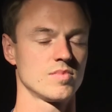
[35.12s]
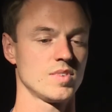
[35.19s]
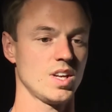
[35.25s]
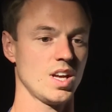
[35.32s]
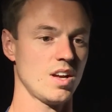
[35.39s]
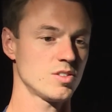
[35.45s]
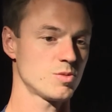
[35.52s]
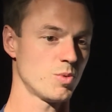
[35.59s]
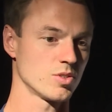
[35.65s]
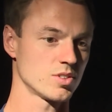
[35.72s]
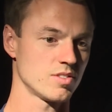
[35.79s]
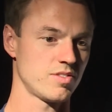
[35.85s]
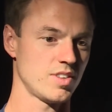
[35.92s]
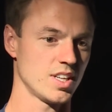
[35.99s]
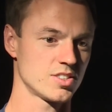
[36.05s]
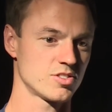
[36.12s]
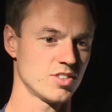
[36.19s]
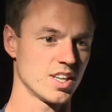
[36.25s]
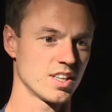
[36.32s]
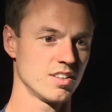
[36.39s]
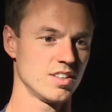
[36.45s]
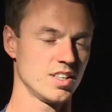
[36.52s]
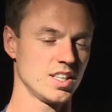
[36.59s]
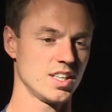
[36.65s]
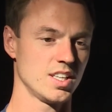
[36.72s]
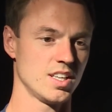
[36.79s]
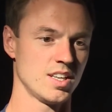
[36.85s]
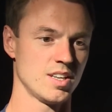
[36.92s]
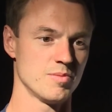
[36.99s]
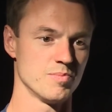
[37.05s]
Yeah, I spoke to Fletch regularly.
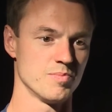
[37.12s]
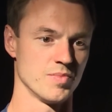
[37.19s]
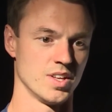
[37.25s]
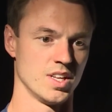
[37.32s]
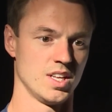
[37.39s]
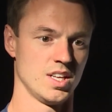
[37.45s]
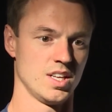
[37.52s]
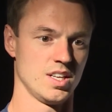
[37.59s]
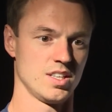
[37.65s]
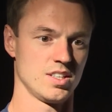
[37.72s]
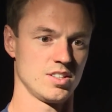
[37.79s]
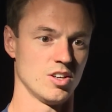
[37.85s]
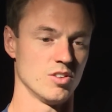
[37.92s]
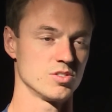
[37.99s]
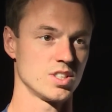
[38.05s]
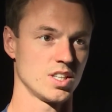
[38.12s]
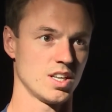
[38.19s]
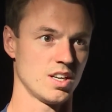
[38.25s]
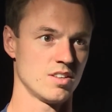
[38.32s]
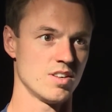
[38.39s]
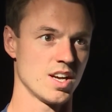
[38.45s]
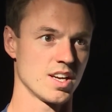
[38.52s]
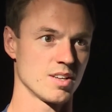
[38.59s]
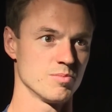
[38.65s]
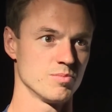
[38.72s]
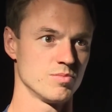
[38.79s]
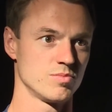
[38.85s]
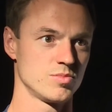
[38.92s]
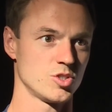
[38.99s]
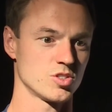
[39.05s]
Um, you know, obviously, I rang
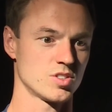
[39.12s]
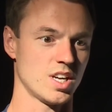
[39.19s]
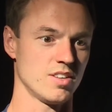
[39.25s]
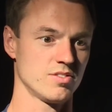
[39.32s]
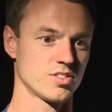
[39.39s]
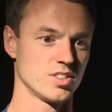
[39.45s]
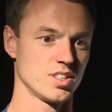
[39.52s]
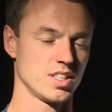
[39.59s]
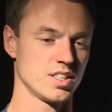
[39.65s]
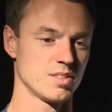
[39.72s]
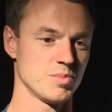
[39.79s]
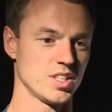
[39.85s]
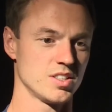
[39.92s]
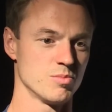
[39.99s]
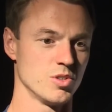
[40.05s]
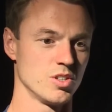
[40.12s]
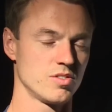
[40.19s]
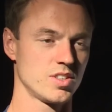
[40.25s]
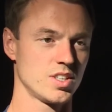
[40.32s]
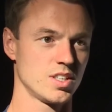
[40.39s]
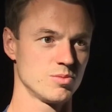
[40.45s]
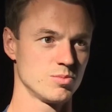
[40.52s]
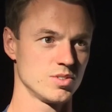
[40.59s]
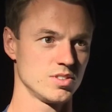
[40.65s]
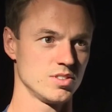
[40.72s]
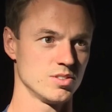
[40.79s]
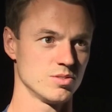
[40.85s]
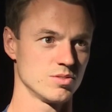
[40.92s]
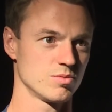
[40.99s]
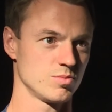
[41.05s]
him just after he had made the move here, and you
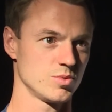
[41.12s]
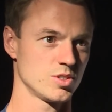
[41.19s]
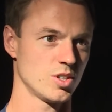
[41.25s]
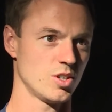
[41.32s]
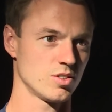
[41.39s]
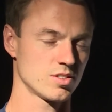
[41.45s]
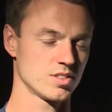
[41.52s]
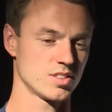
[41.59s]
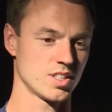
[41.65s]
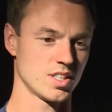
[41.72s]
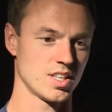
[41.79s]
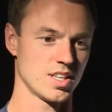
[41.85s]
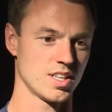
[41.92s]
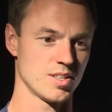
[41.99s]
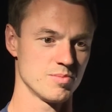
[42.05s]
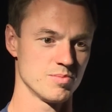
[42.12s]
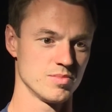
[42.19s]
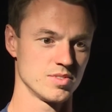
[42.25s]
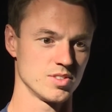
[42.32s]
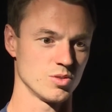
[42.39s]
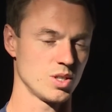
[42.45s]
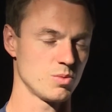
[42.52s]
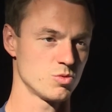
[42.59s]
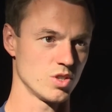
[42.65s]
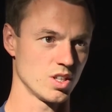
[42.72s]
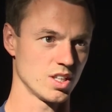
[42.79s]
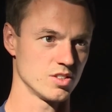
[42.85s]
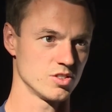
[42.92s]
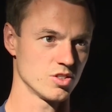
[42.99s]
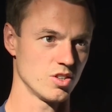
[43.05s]
know, we talked. Um, you know, he was
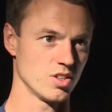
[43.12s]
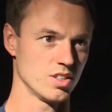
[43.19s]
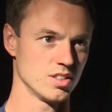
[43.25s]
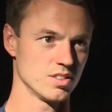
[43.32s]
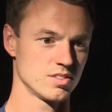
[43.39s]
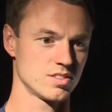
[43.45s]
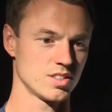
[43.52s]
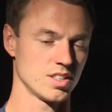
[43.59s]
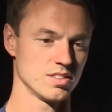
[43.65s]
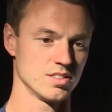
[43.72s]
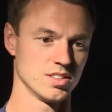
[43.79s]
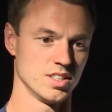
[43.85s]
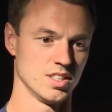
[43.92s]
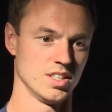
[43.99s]
really enjoying it, saying,